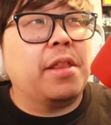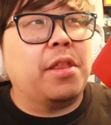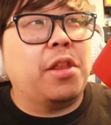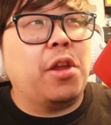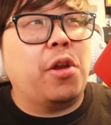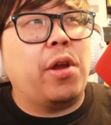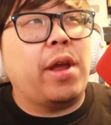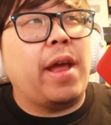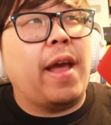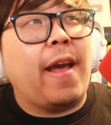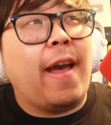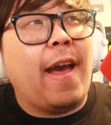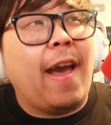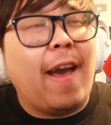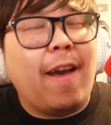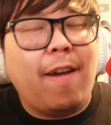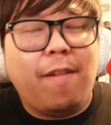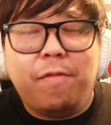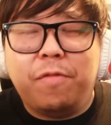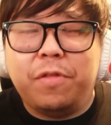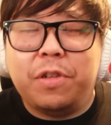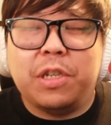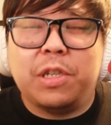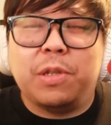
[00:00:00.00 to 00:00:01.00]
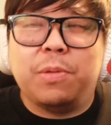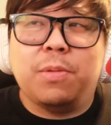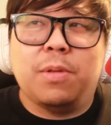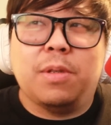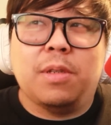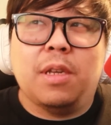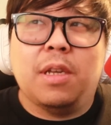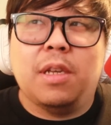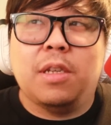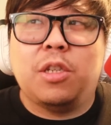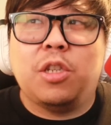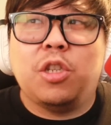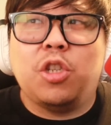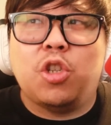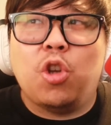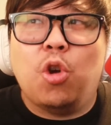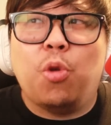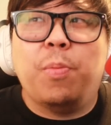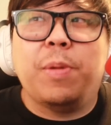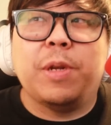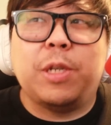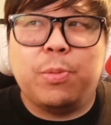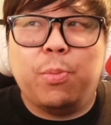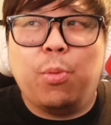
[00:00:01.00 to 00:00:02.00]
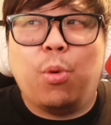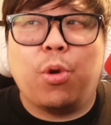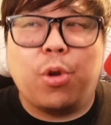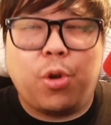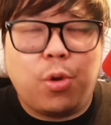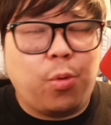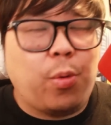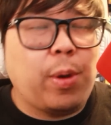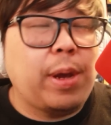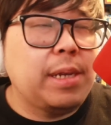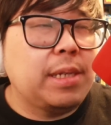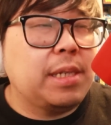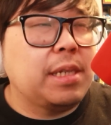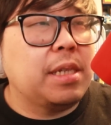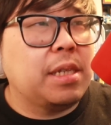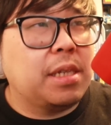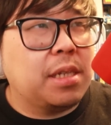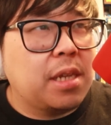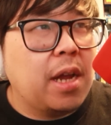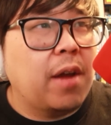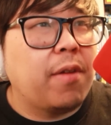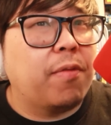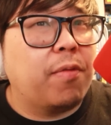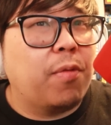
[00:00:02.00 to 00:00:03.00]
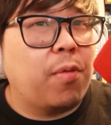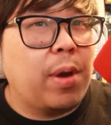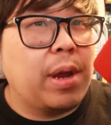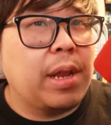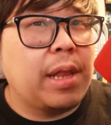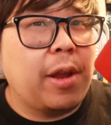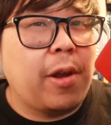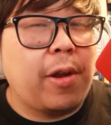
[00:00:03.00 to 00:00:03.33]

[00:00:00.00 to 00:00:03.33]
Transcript: they have just so much more crazy stuff, right?